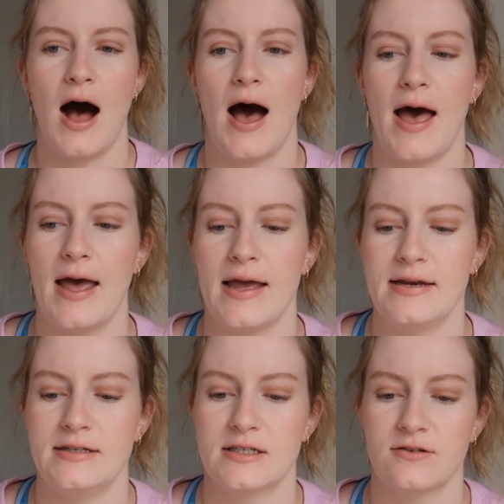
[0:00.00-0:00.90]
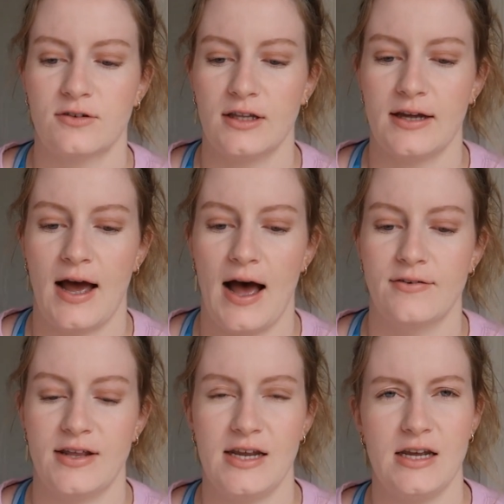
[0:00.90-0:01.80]
I didn't really have
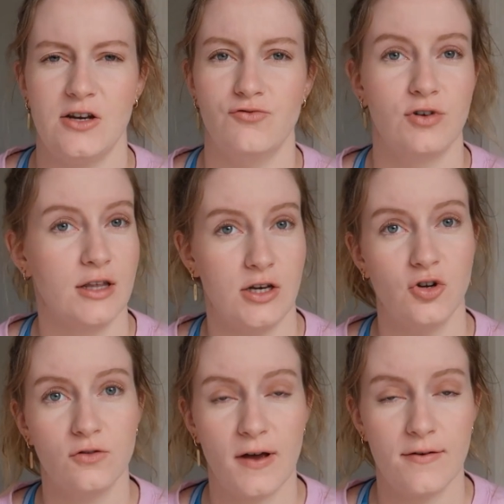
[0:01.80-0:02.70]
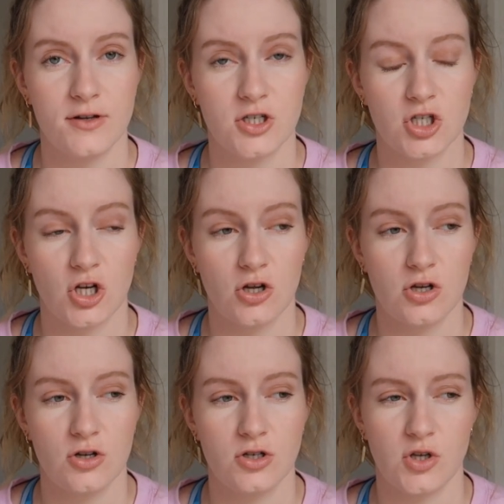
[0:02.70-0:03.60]
any really new favourites to show
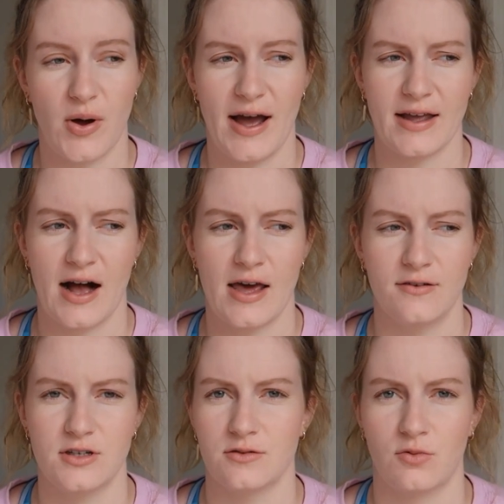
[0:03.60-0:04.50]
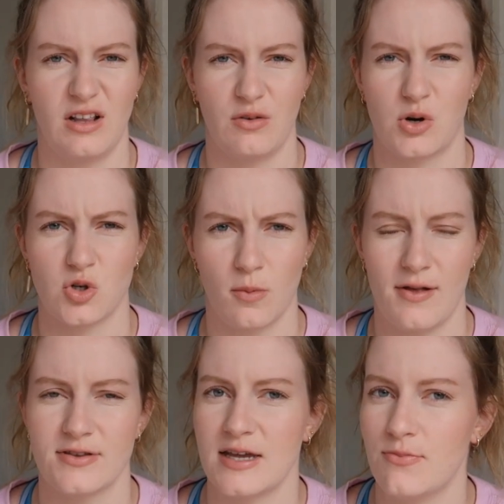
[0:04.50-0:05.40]
you, so I kind of didn't really want to talk
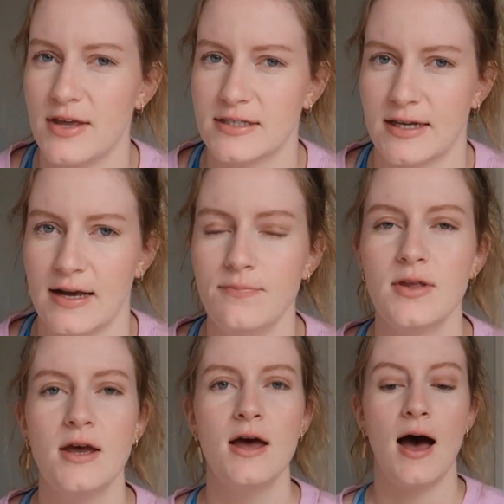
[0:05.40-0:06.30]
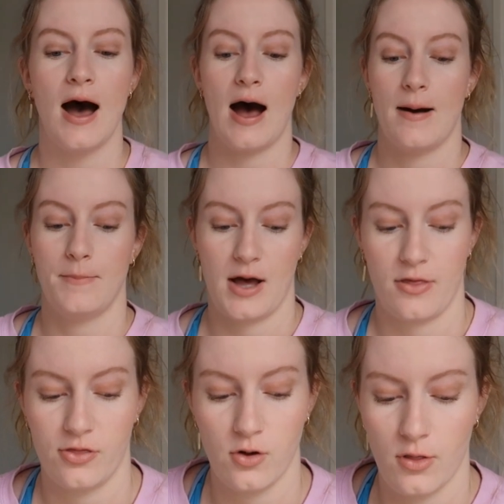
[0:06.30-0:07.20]
about the same things again, but I
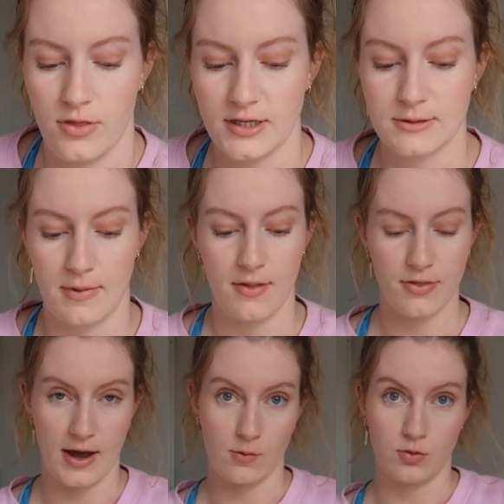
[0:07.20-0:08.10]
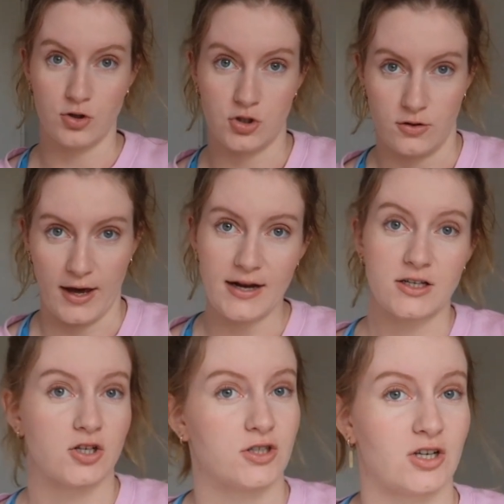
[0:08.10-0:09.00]
thought this month I would do that.
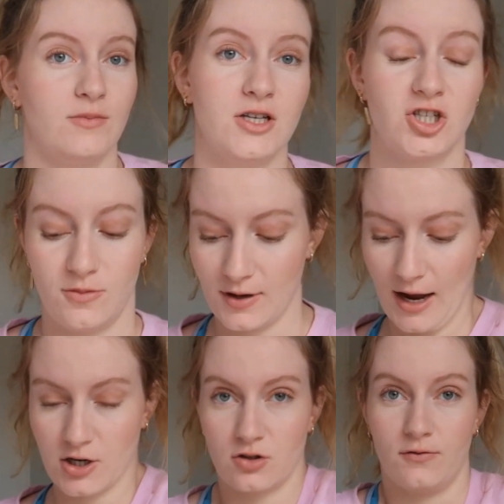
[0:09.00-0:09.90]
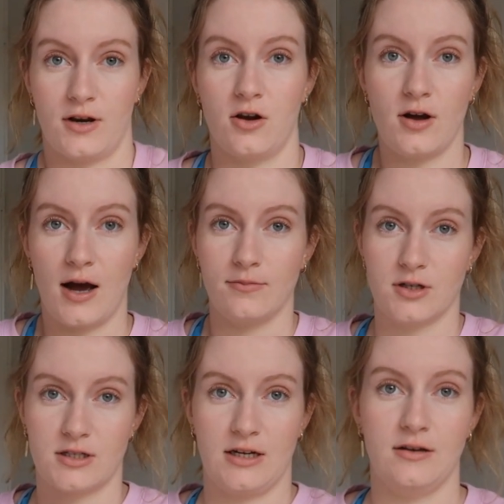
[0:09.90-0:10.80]
So it's going to be a super casual video. I'm
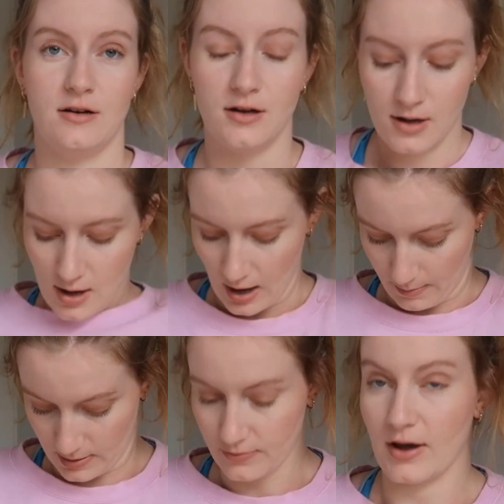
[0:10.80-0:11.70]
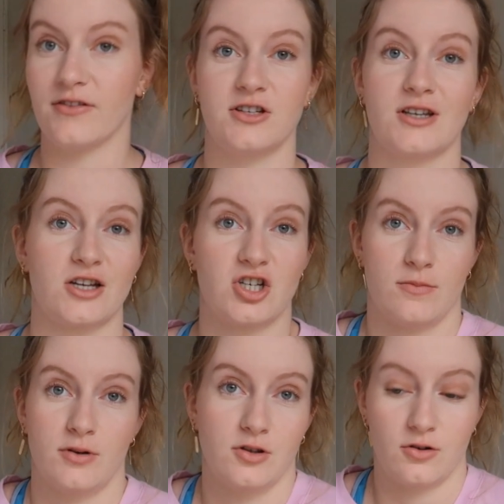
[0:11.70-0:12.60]
just in, this like
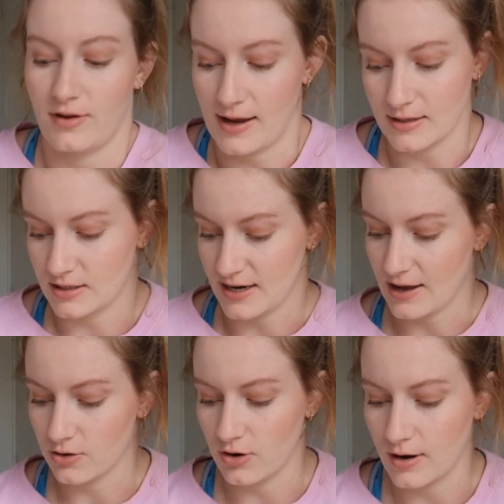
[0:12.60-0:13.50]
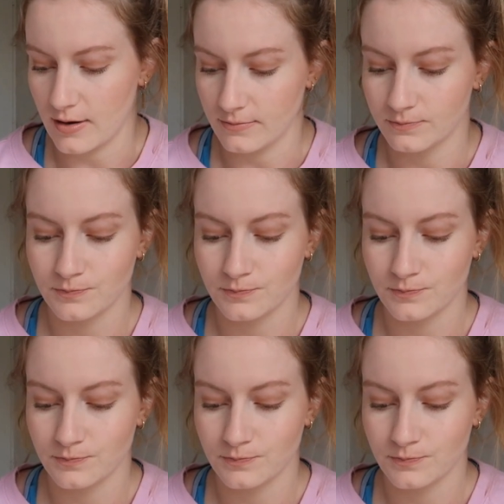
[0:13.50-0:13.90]
jumper literally has a stain on it.